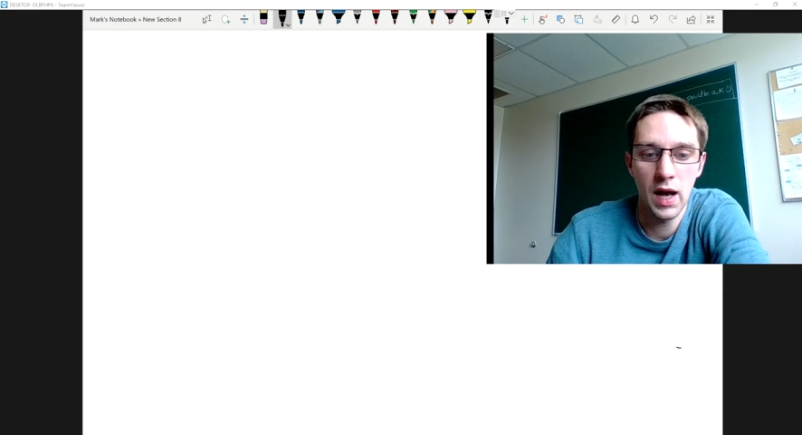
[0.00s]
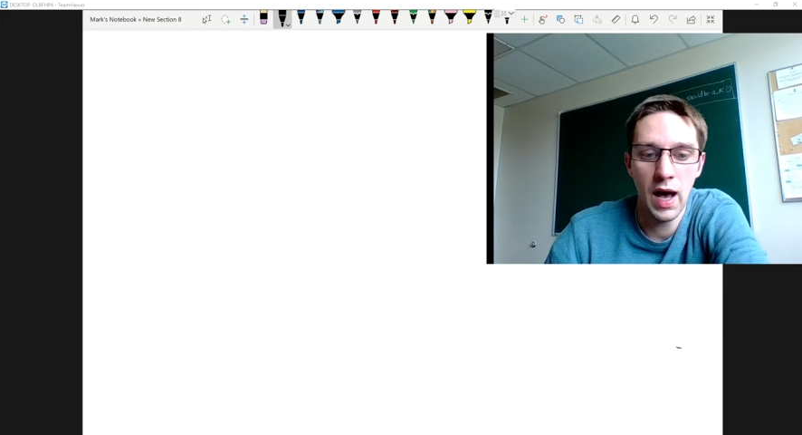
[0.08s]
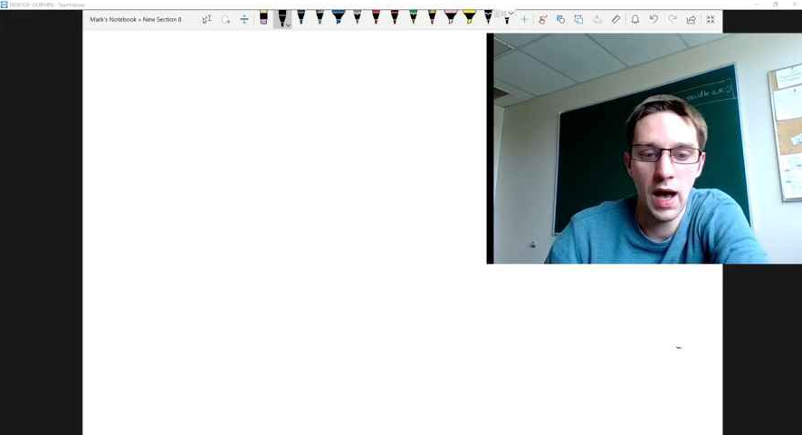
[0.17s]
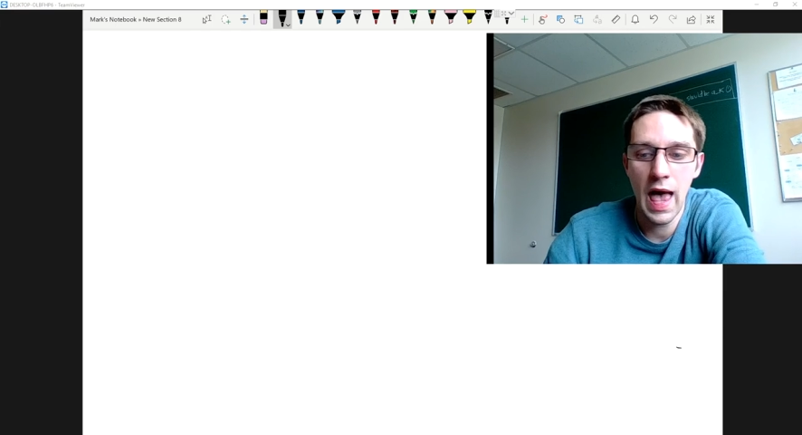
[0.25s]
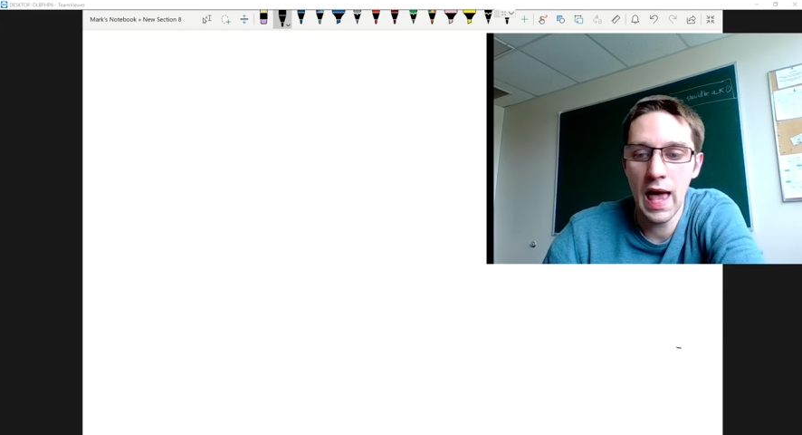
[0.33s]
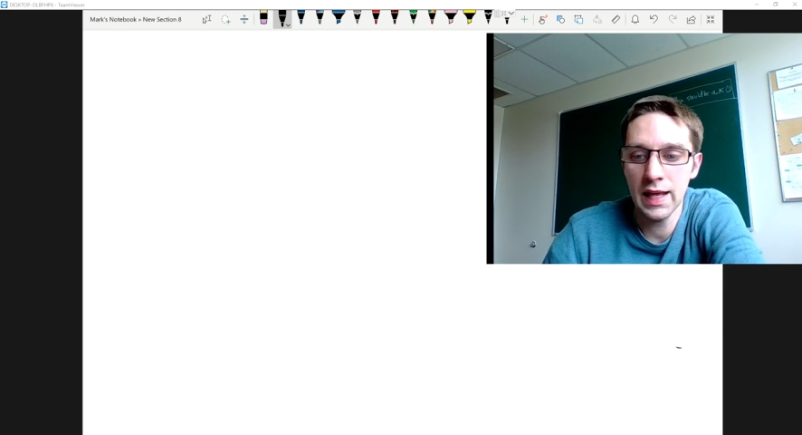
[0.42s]

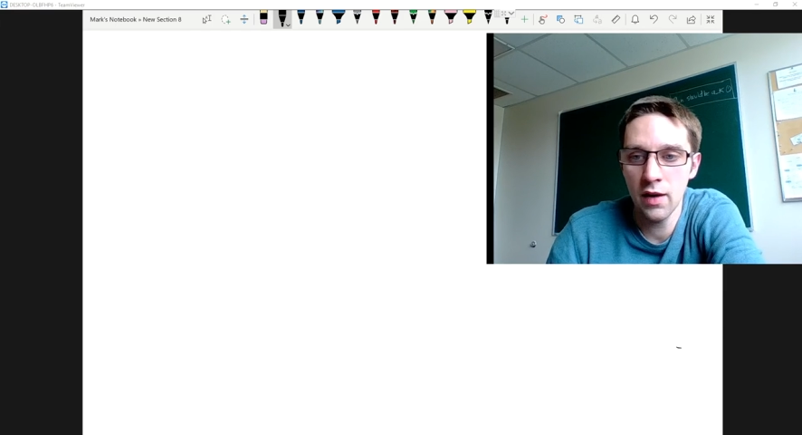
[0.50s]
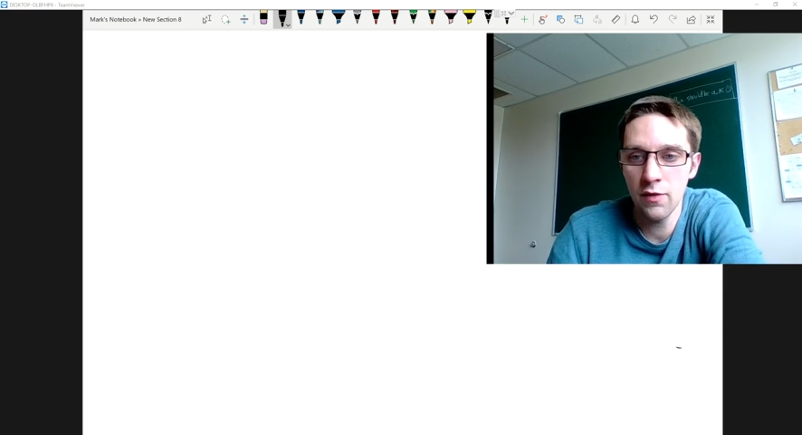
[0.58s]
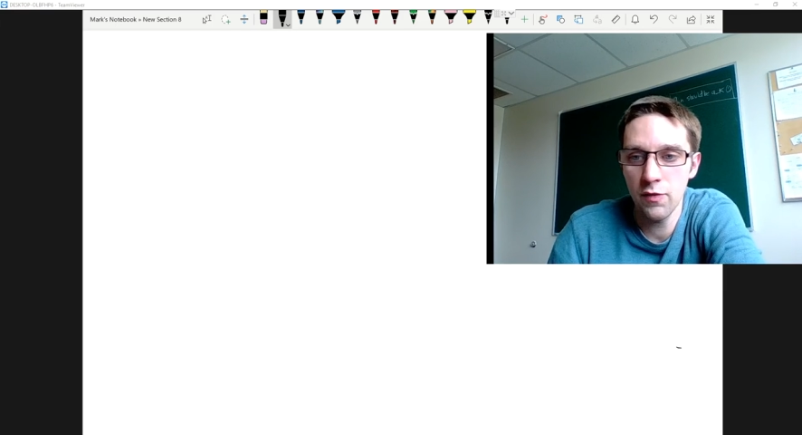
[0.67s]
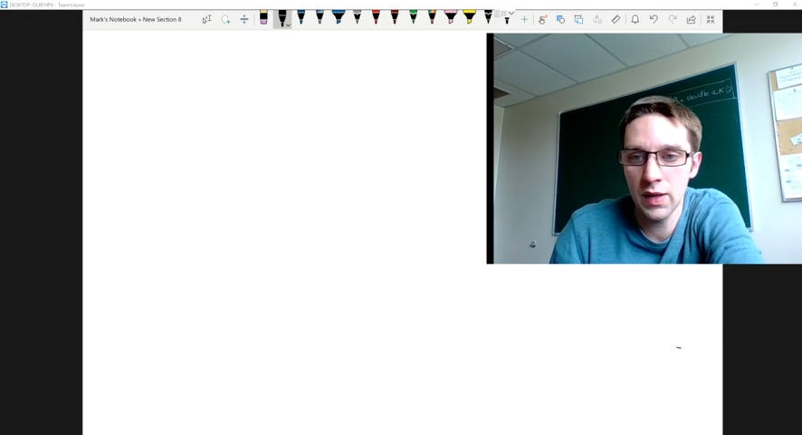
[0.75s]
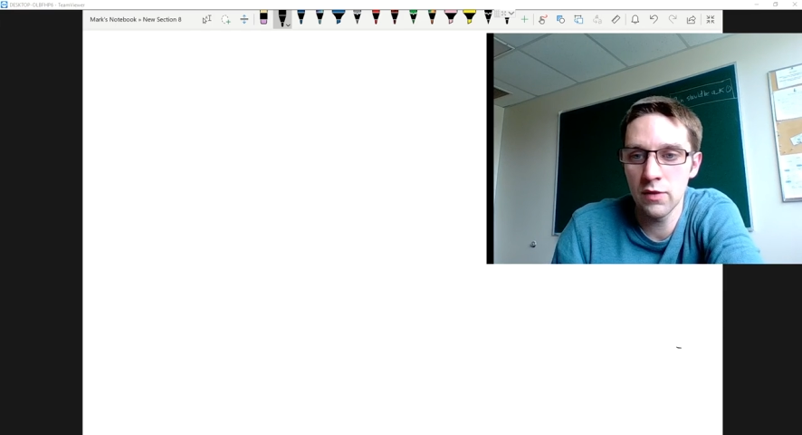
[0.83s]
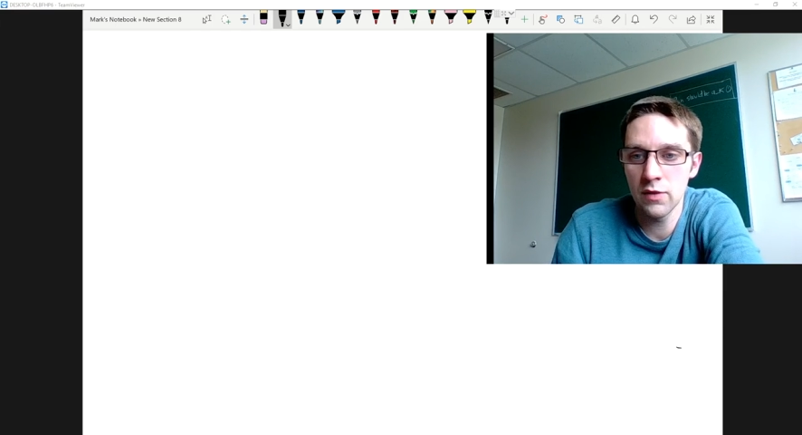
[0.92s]
Adding up
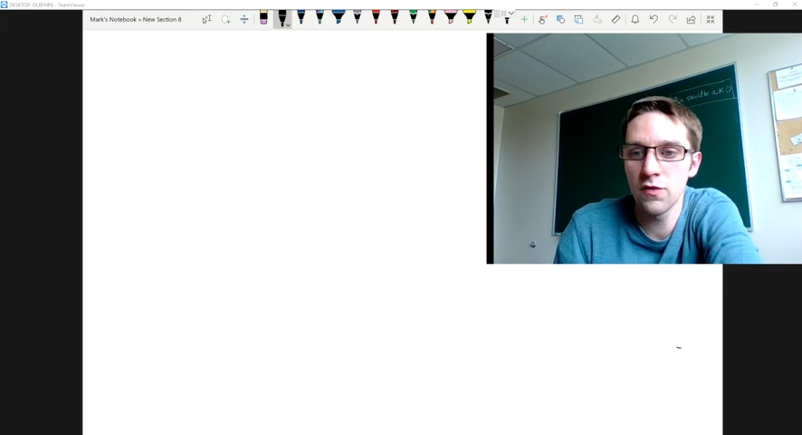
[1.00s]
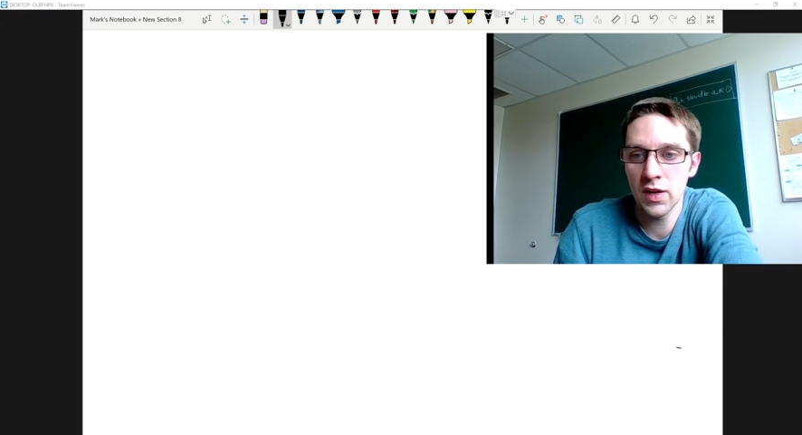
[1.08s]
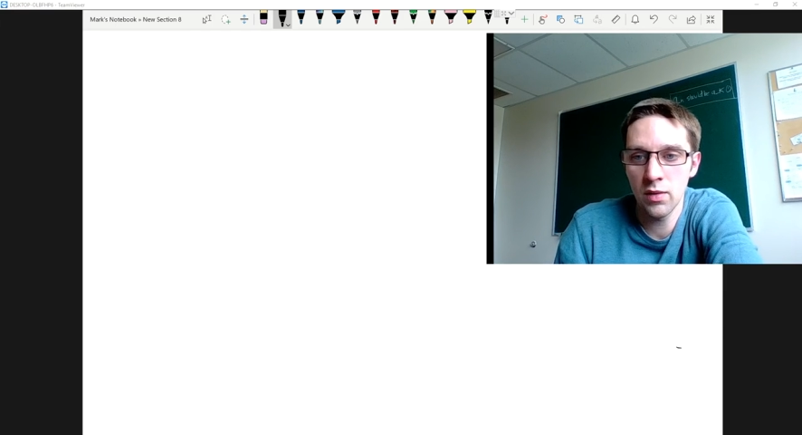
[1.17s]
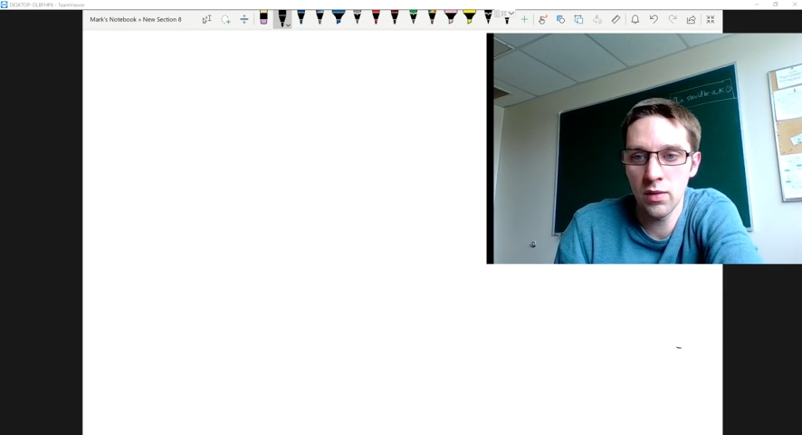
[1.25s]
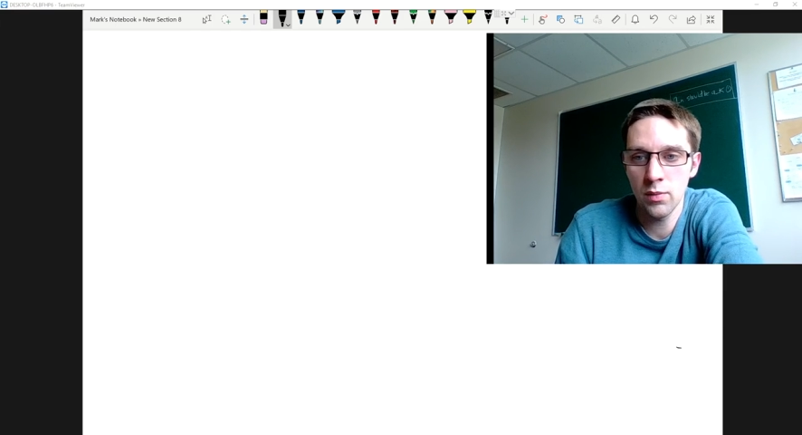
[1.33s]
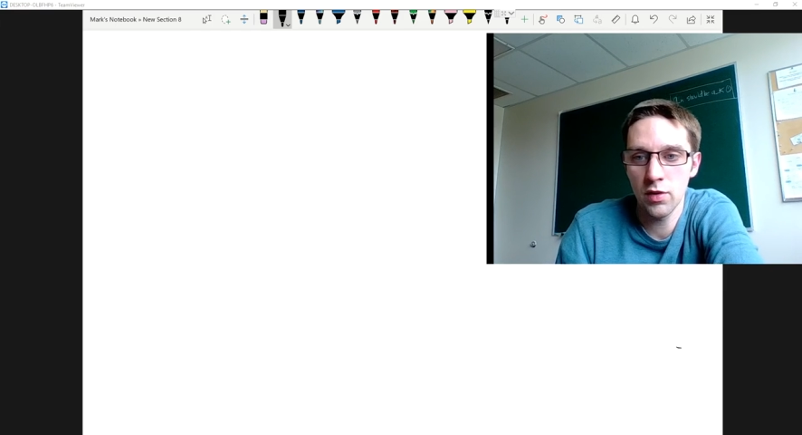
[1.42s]
an infinite
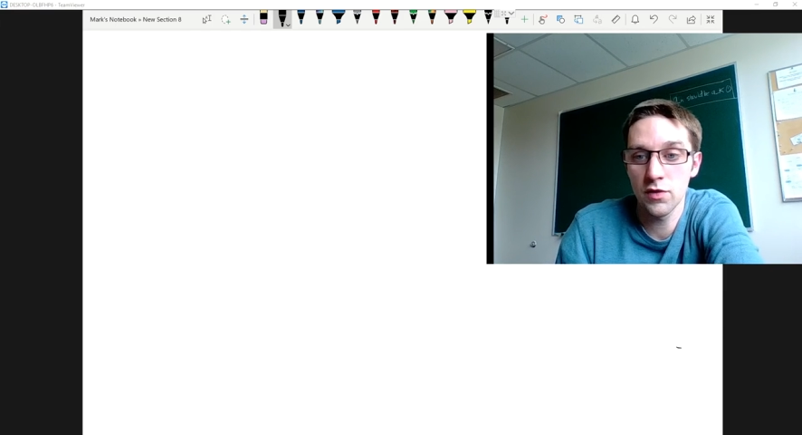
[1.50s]
number